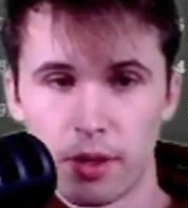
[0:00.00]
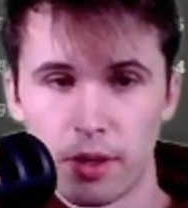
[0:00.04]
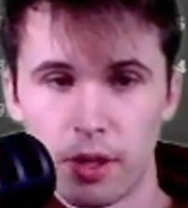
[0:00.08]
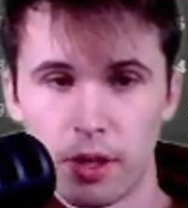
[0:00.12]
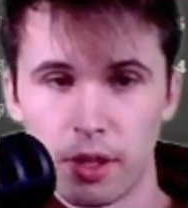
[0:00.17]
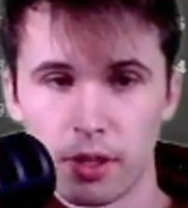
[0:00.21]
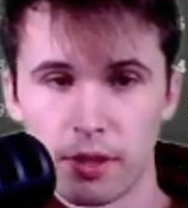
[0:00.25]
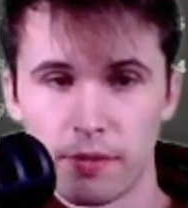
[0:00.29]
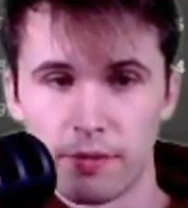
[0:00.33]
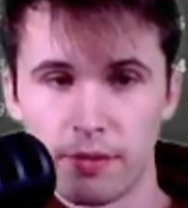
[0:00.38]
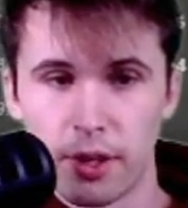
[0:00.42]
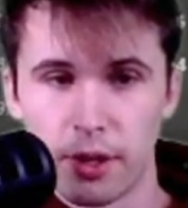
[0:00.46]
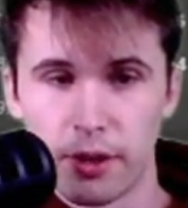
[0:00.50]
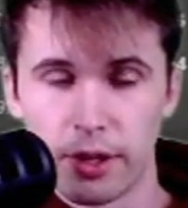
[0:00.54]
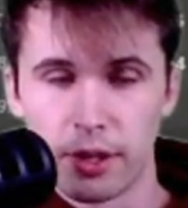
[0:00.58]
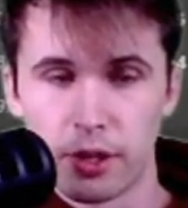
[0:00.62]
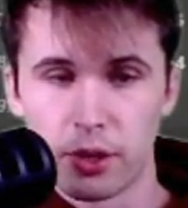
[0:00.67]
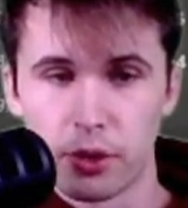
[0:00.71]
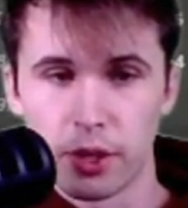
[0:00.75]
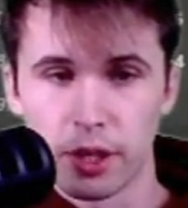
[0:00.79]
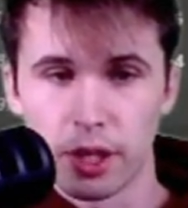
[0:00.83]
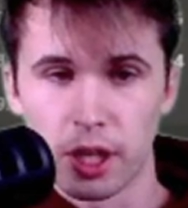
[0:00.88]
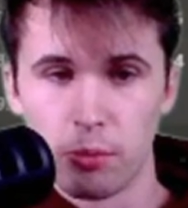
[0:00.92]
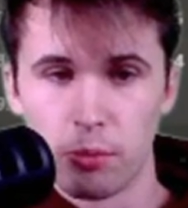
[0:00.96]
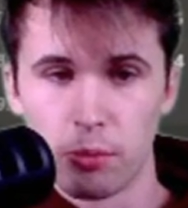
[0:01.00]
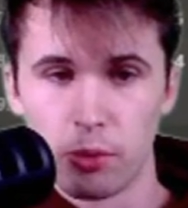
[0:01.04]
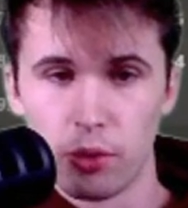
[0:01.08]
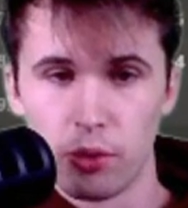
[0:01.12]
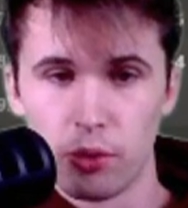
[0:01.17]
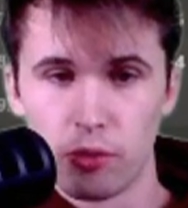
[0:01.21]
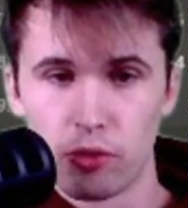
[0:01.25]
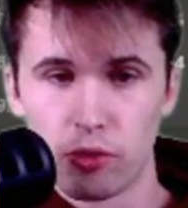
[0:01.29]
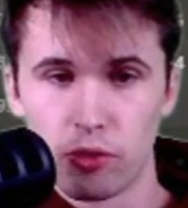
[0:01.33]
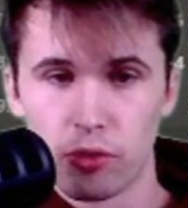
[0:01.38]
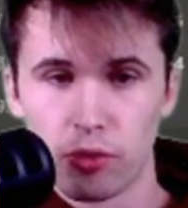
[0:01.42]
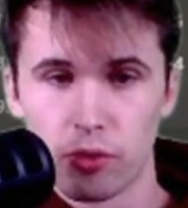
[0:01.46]
It's a very tricky
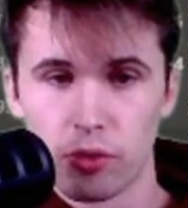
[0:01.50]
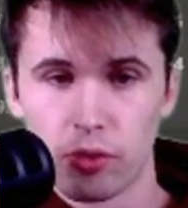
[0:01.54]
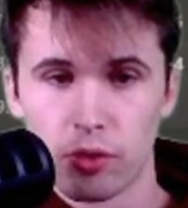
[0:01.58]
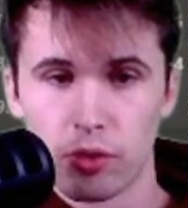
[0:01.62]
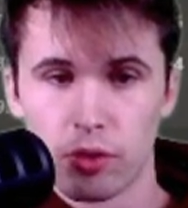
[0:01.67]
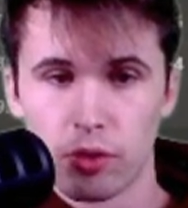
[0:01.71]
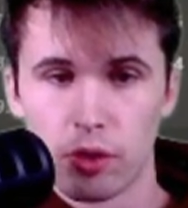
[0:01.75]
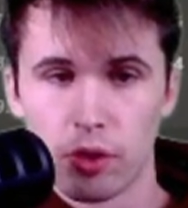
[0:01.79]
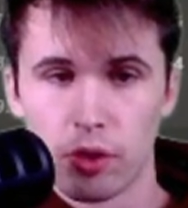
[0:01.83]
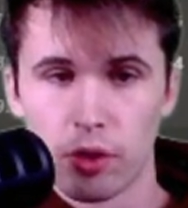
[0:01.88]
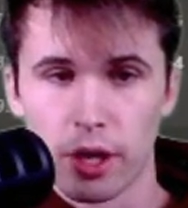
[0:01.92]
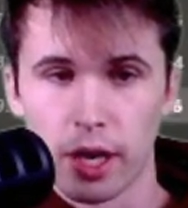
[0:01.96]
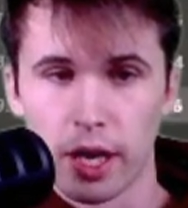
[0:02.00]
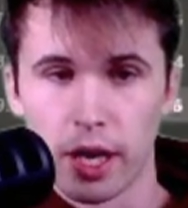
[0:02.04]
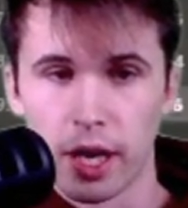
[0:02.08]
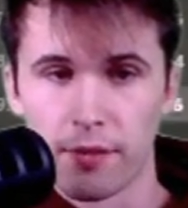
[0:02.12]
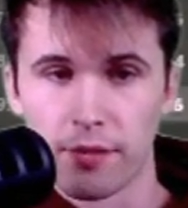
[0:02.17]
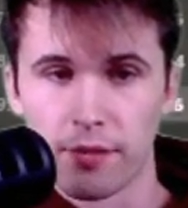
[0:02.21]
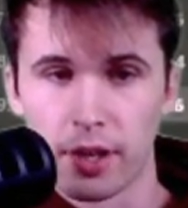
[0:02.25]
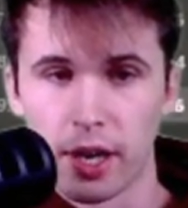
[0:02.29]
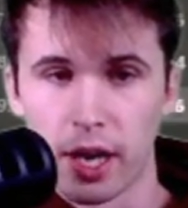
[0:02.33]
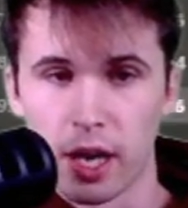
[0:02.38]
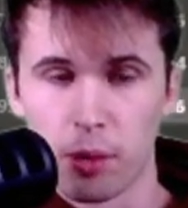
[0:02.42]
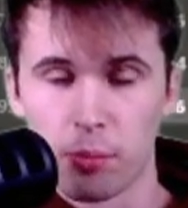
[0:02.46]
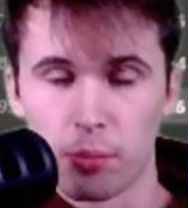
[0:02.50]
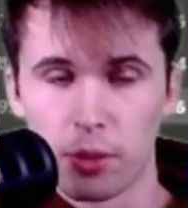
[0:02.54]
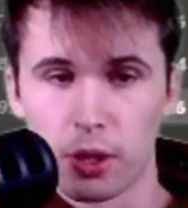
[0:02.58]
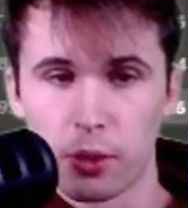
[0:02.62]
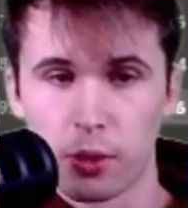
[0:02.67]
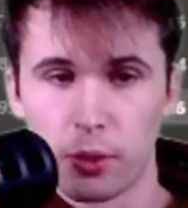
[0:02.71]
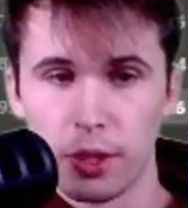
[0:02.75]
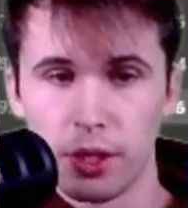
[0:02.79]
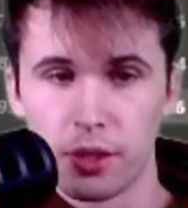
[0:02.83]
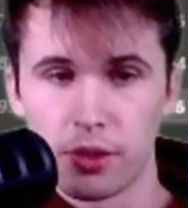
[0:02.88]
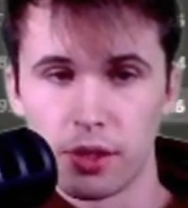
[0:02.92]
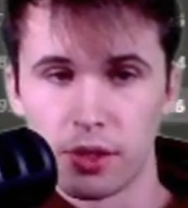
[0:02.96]
move. Okay, I've got to play
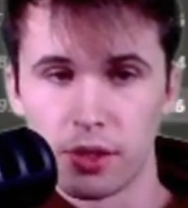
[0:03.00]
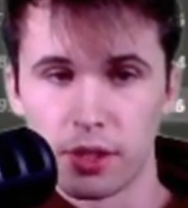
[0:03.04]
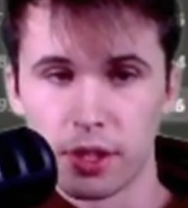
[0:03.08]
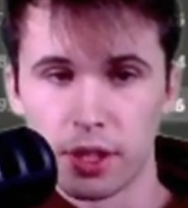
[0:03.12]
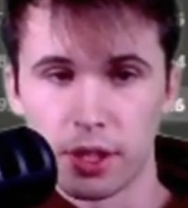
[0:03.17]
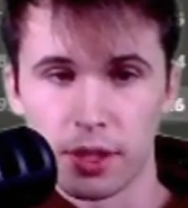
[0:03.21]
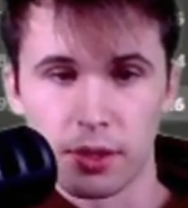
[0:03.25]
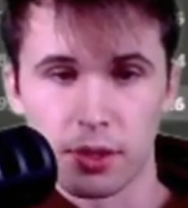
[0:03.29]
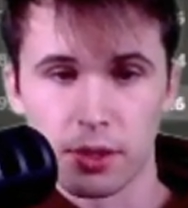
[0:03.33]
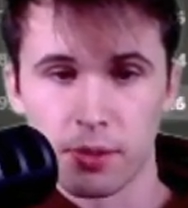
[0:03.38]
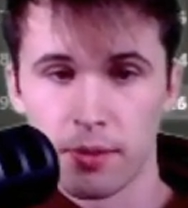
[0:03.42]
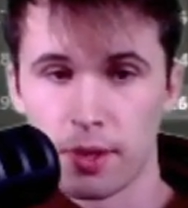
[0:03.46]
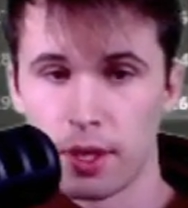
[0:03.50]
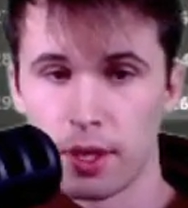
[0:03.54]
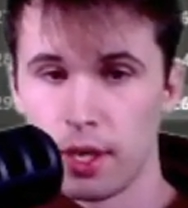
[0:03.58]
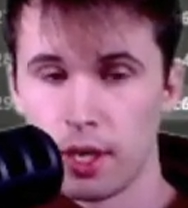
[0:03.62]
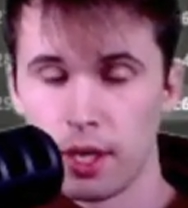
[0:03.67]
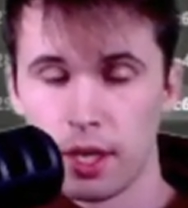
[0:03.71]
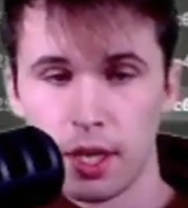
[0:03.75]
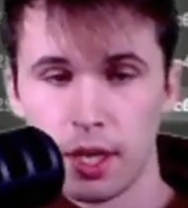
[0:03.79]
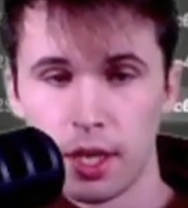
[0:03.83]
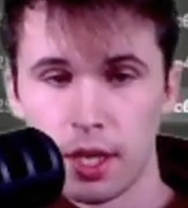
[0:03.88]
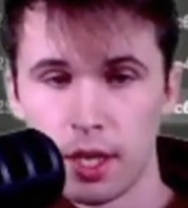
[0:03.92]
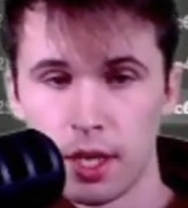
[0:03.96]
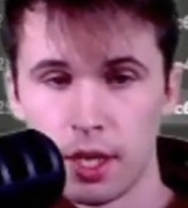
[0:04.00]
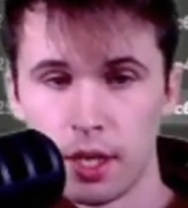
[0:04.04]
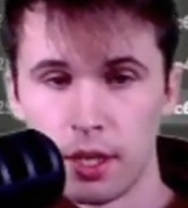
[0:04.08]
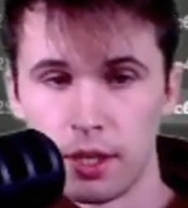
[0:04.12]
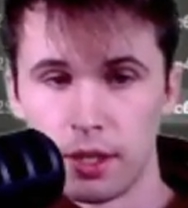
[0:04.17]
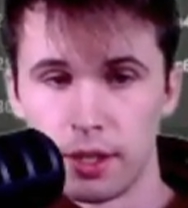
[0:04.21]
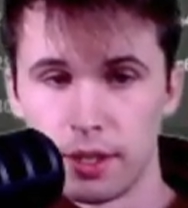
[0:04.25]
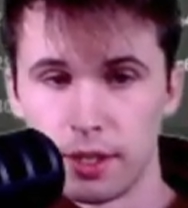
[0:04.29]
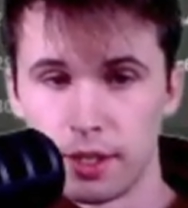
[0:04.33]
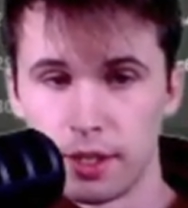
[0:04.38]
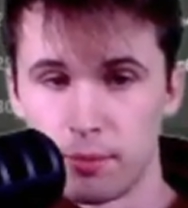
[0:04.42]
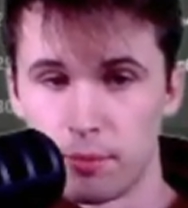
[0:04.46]
queen c6.
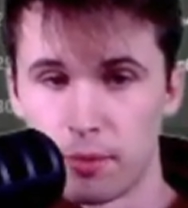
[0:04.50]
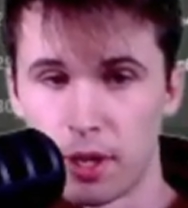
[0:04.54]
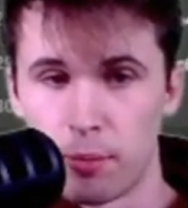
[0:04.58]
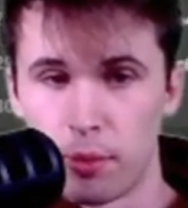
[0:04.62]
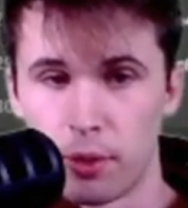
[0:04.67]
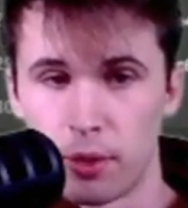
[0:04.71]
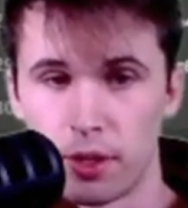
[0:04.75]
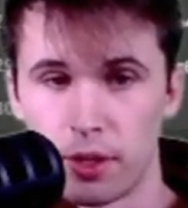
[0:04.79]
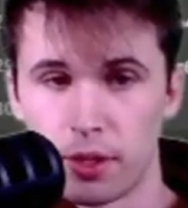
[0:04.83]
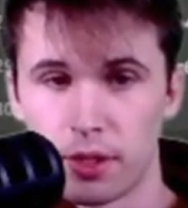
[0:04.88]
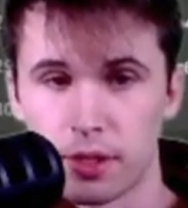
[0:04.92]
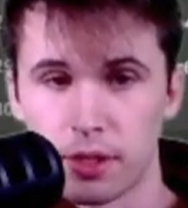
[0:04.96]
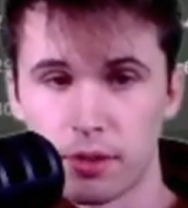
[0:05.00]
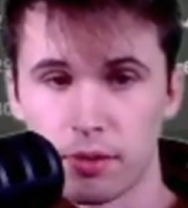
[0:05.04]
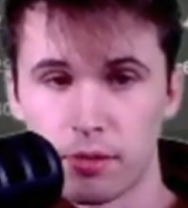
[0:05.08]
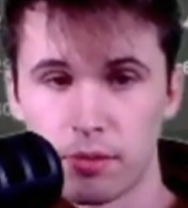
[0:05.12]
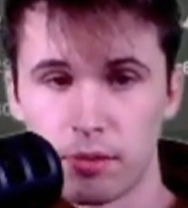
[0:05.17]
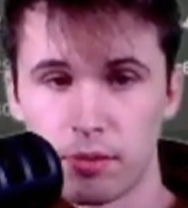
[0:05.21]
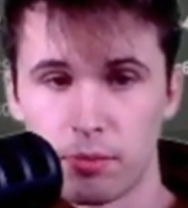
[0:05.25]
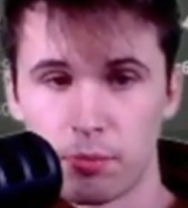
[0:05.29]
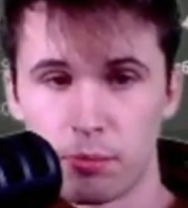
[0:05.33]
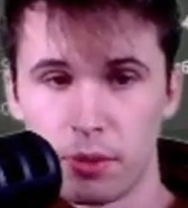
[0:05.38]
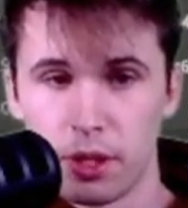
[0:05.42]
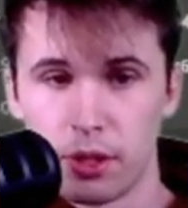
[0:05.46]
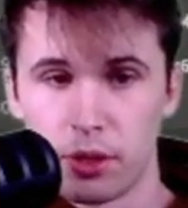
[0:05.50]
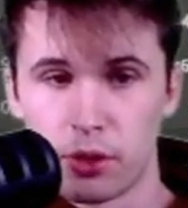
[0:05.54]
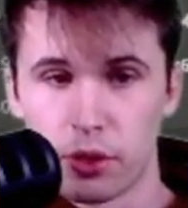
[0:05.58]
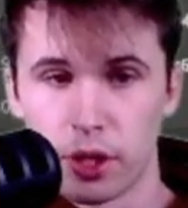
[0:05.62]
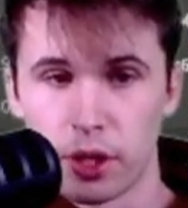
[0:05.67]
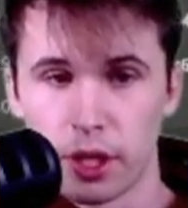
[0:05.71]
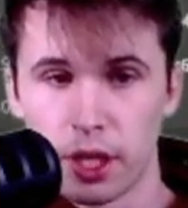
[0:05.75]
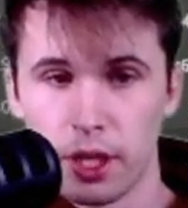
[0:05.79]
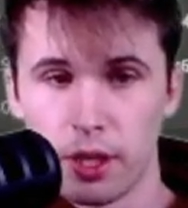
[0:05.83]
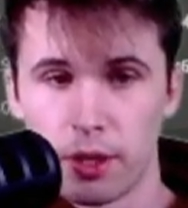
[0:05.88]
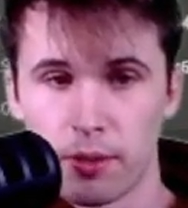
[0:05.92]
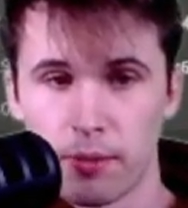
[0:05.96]
My opponent's being
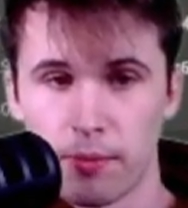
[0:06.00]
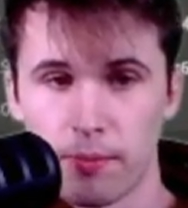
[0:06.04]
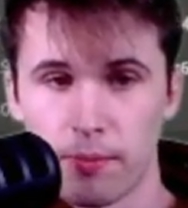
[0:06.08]
tricky.